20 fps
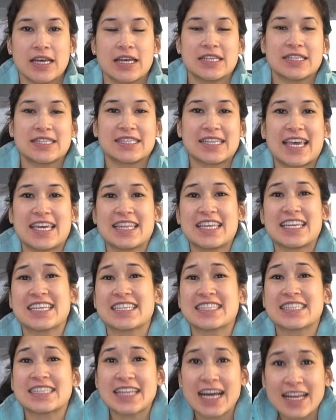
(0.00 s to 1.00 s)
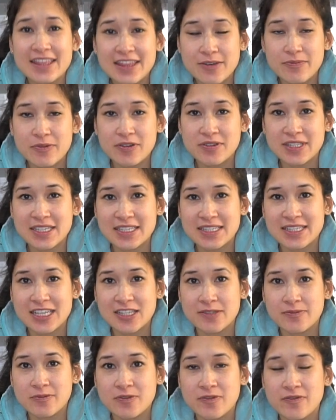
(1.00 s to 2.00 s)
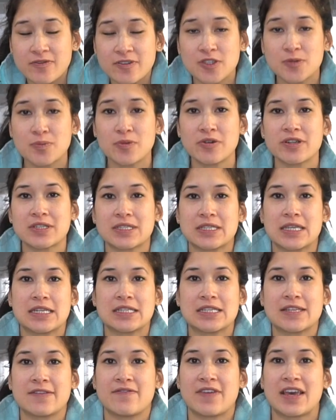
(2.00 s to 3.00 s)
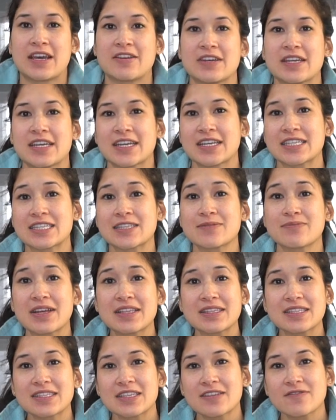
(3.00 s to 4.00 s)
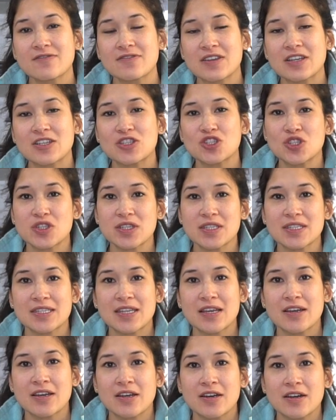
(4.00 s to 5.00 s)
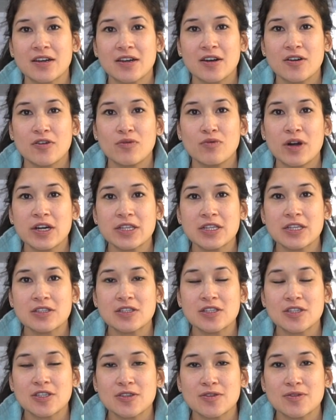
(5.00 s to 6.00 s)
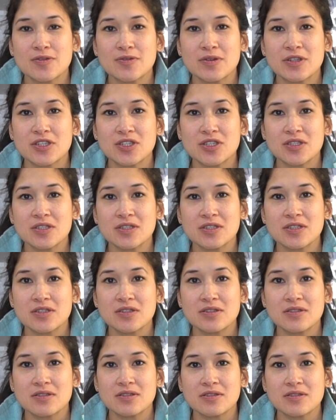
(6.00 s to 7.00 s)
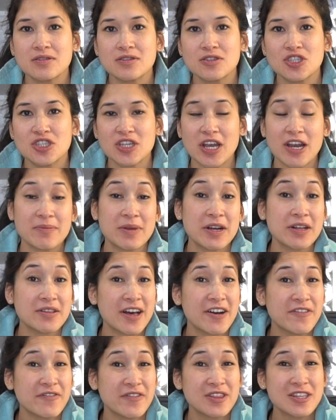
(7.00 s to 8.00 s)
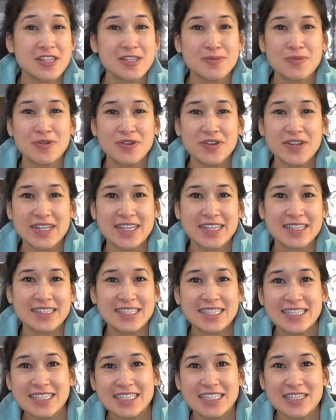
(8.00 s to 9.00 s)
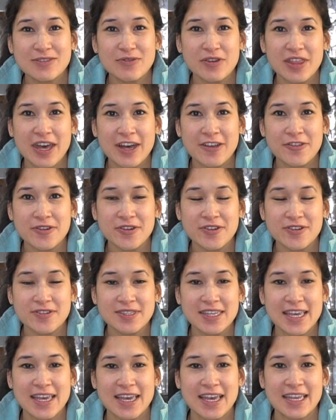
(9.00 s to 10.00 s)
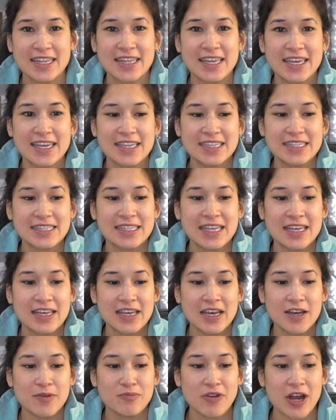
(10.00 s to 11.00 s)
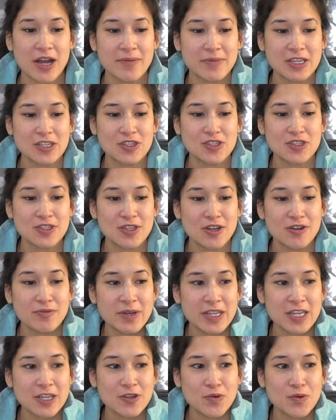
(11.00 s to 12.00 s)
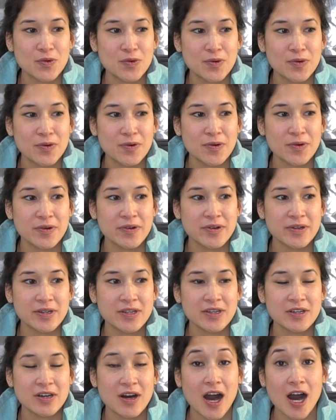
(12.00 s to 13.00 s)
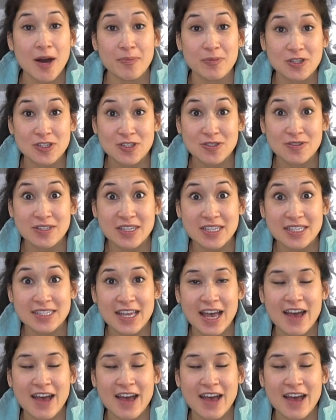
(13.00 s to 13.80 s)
Skating is not the most accessible sport, it's very expensive, so I just wanted to share my love with the sport and teaching with others, and it's brought me so many cool opportunities.